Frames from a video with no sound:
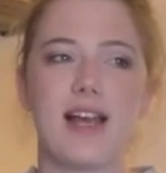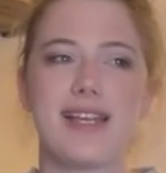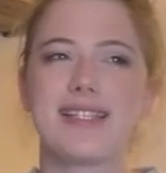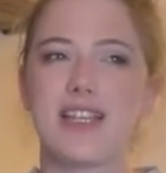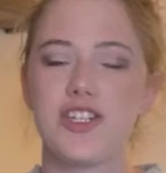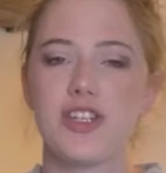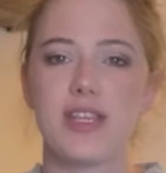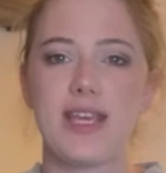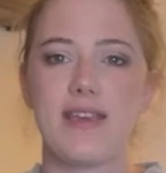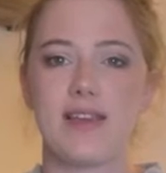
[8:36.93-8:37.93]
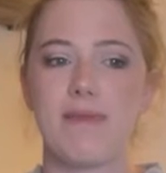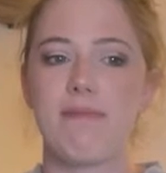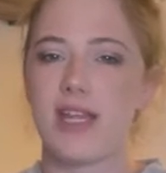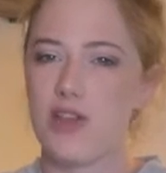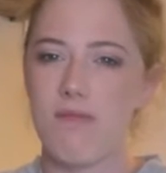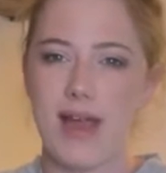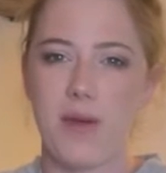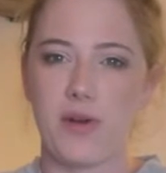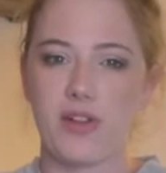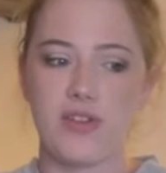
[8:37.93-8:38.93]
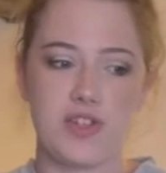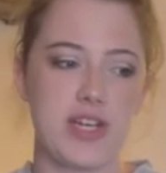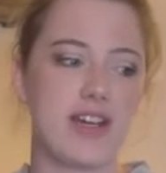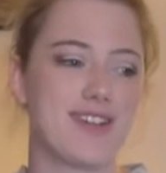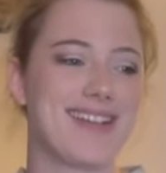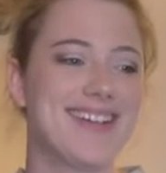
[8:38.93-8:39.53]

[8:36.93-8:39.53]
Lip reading: Essentially, men, you might want to close your ears.